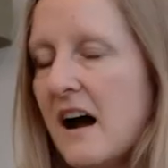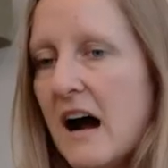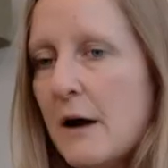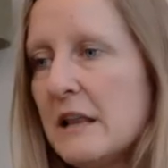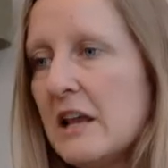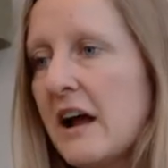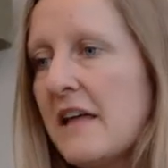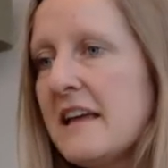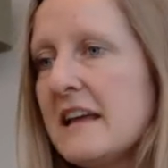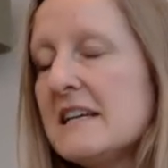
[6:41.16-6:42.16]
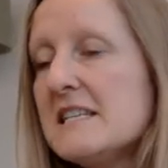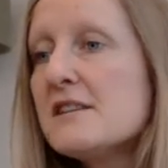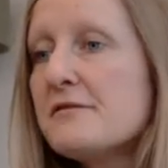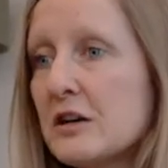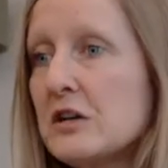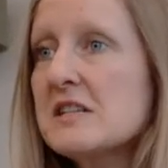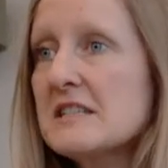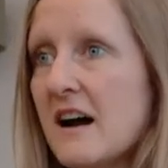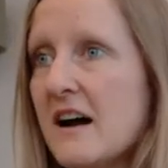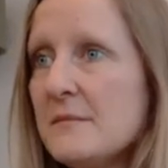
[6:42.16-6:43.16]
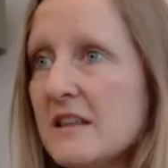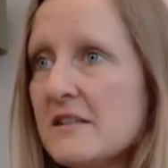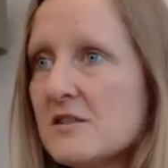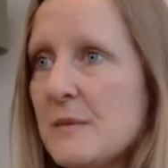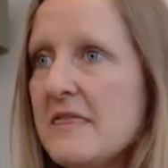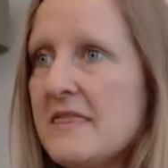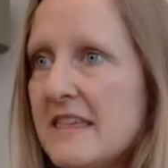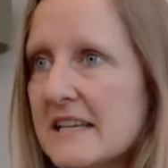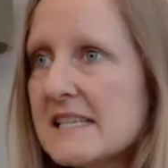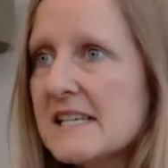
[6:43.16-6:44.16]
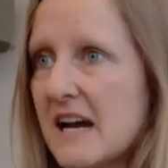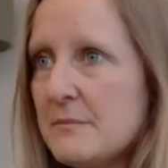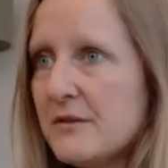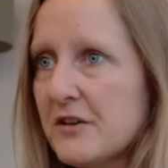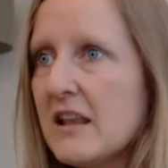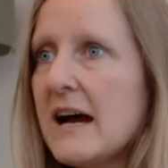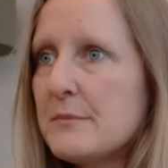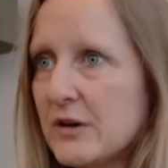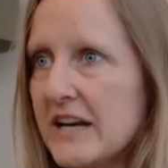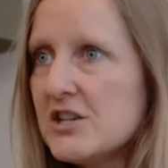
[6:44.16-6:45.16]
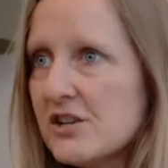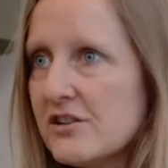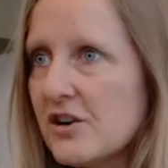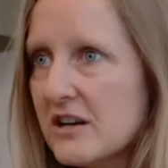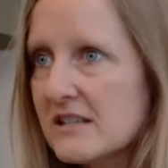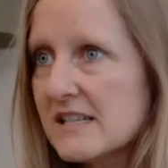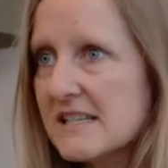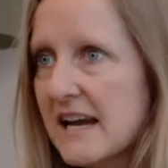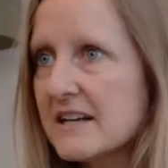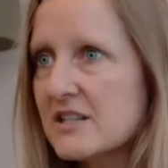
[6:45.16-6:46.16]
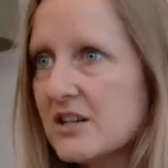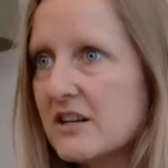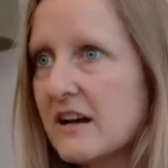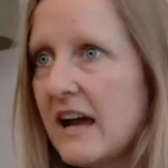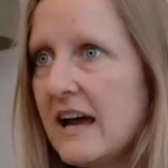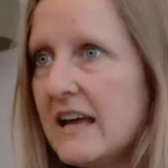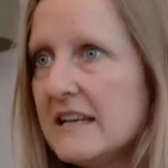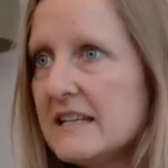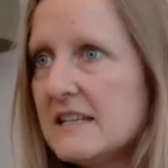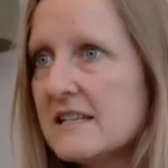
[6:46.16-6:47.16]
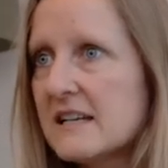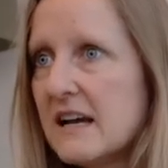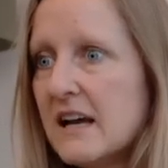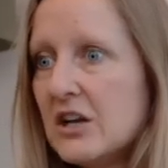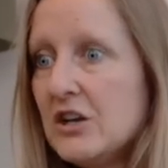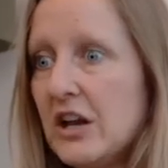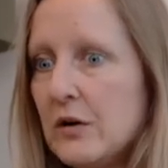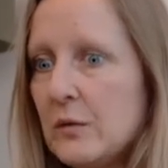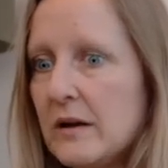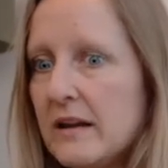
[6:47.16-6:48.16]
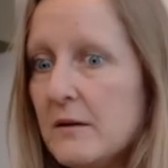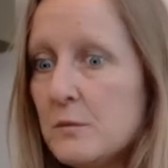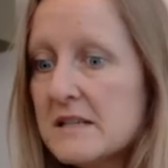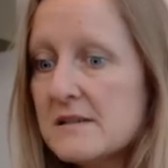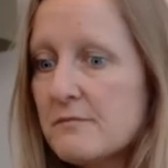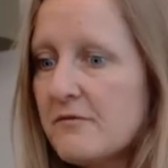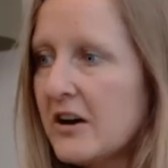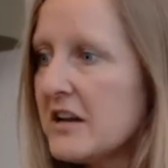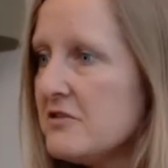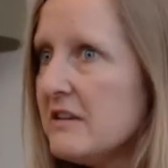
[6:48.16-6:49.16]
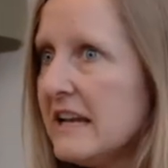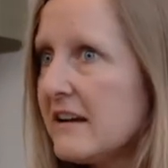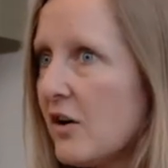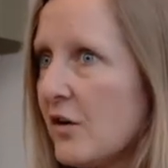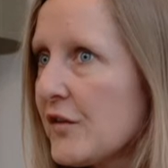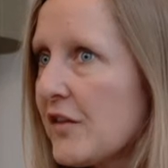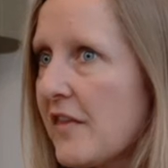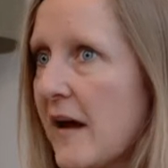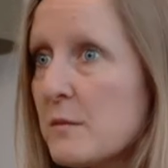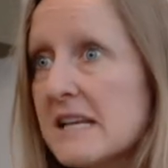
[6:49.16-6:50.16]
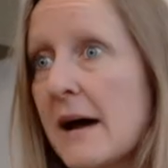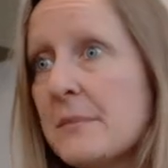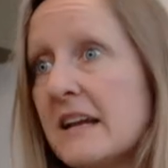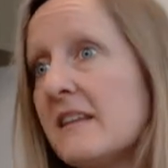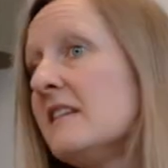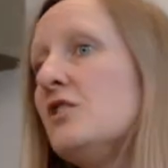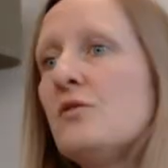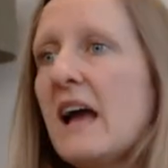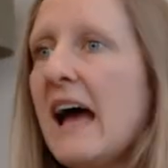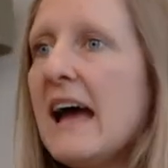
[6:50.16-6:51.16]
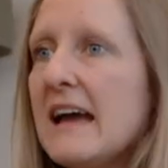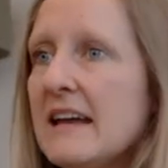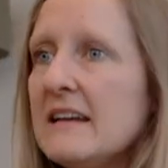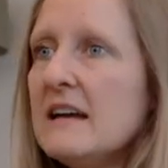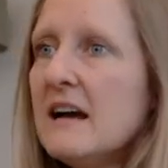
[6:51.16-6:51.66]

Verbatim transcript: I mean, look, I think it is the first time that there's been this type of collaboration across the sector. And you know, mm-hmm. it was very unique also that that was happening in the UK.